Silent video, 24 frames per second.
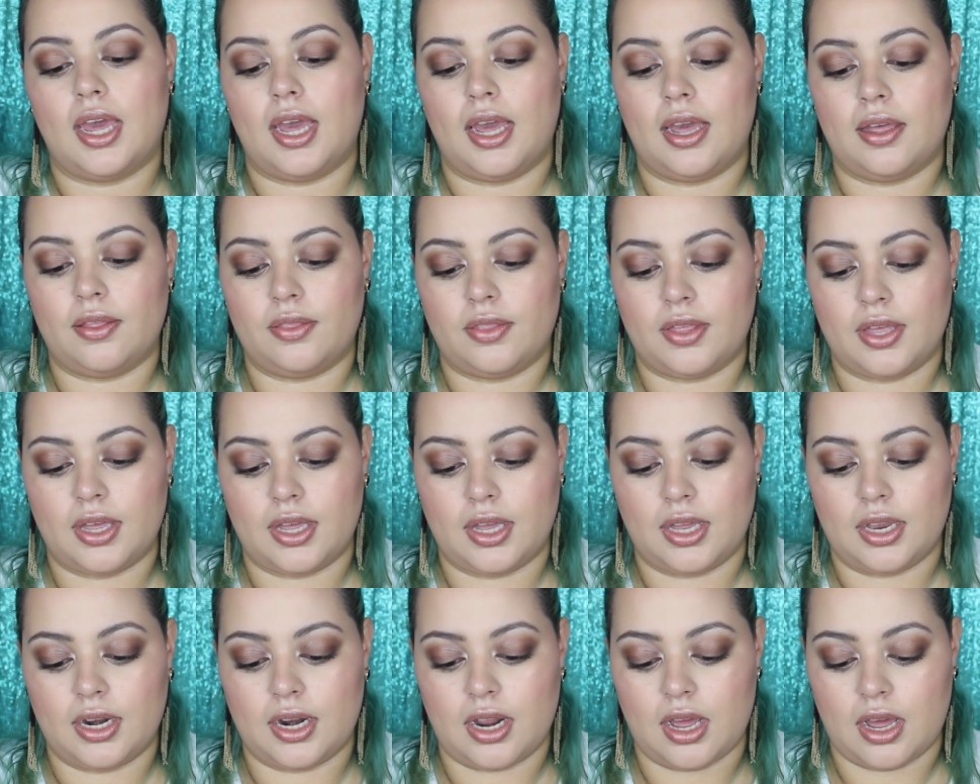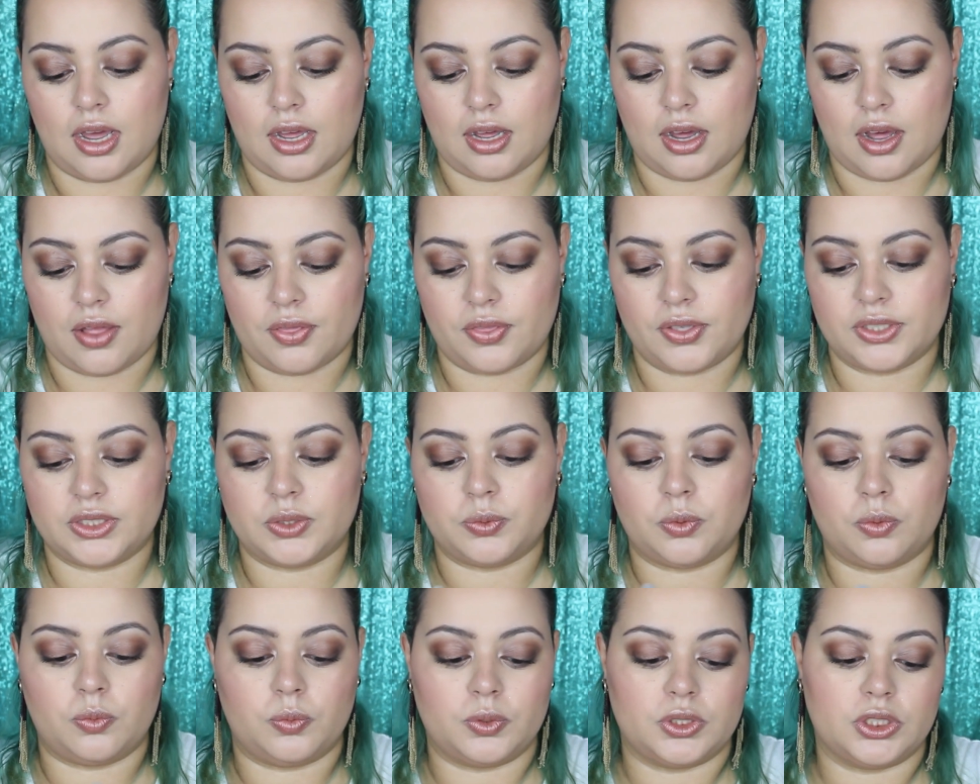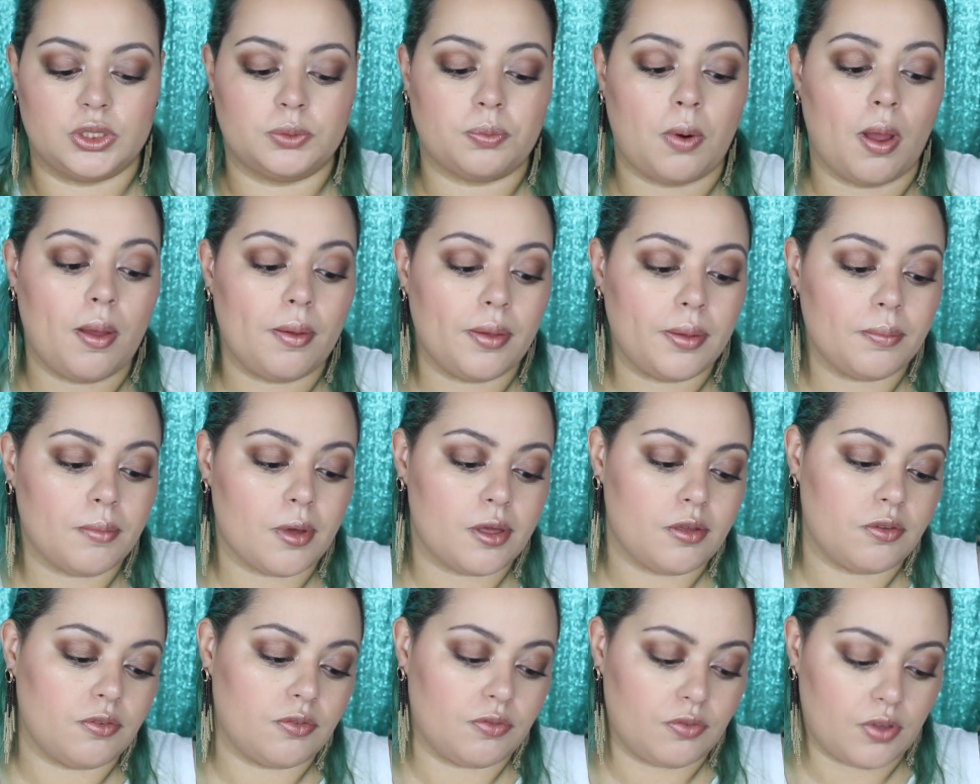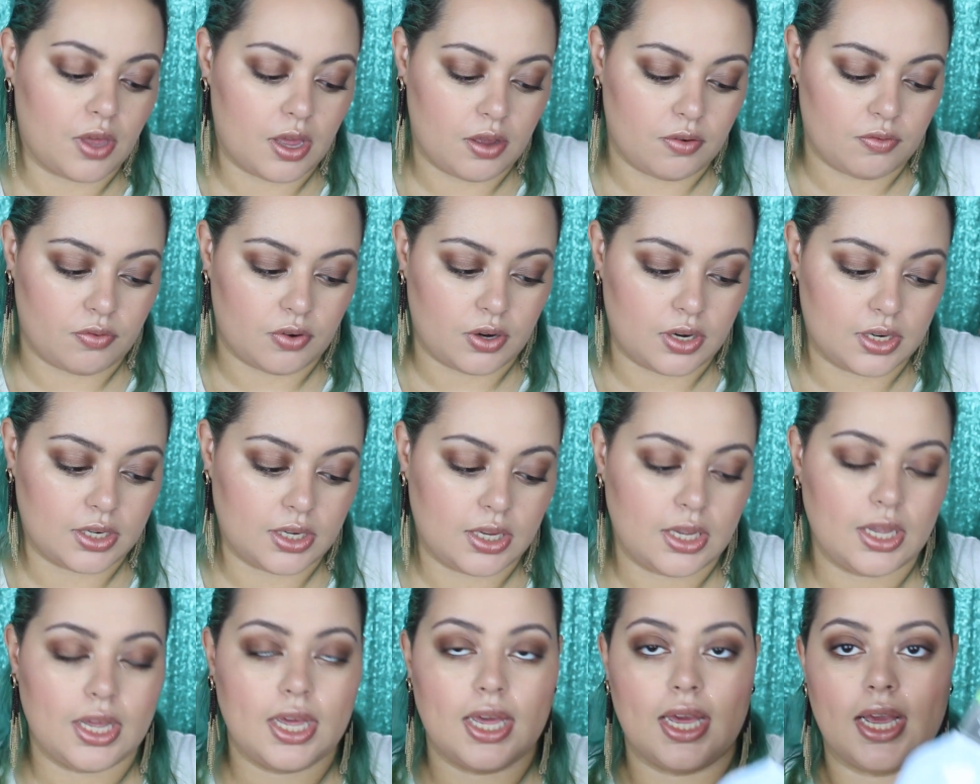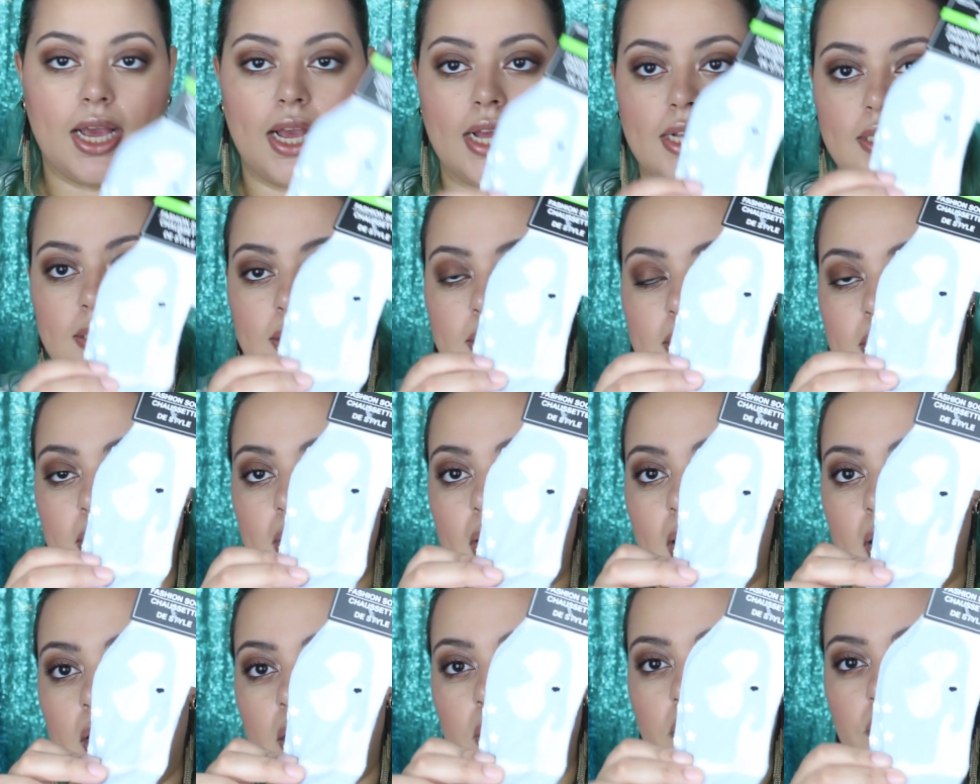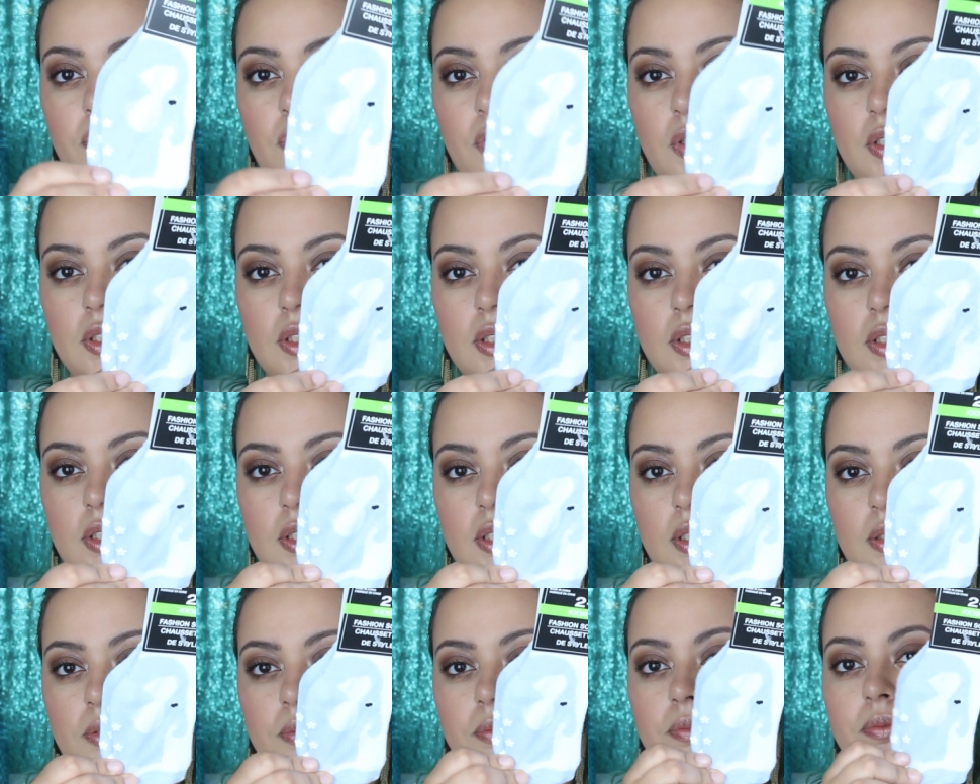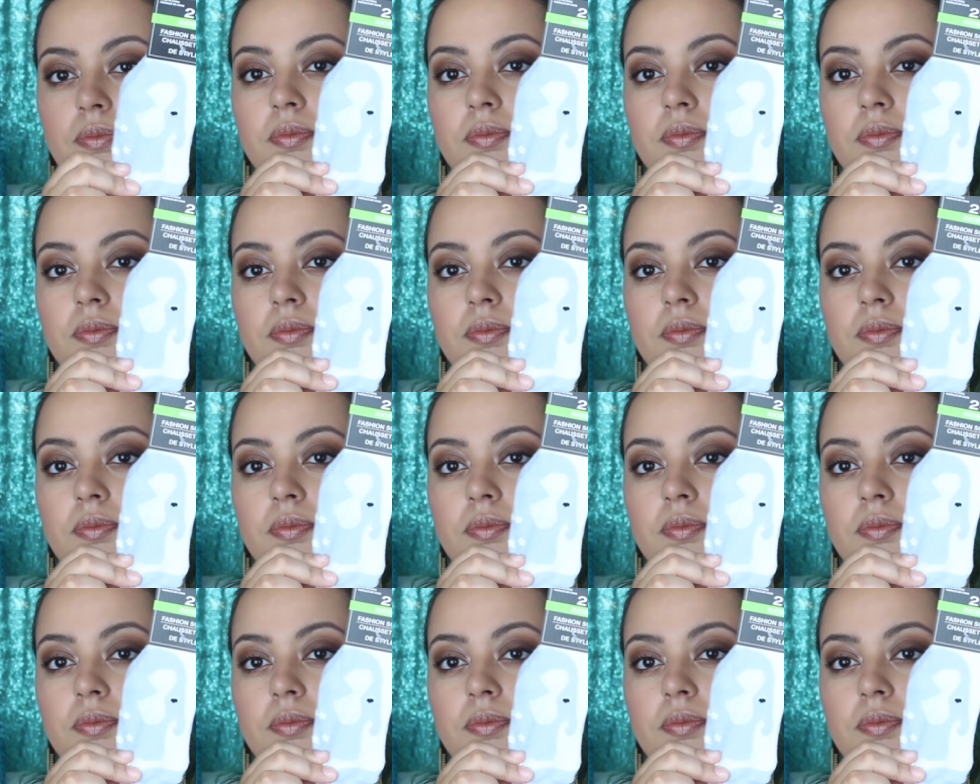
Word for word: And then I got this one, which is probably my favorite. It's the elephant.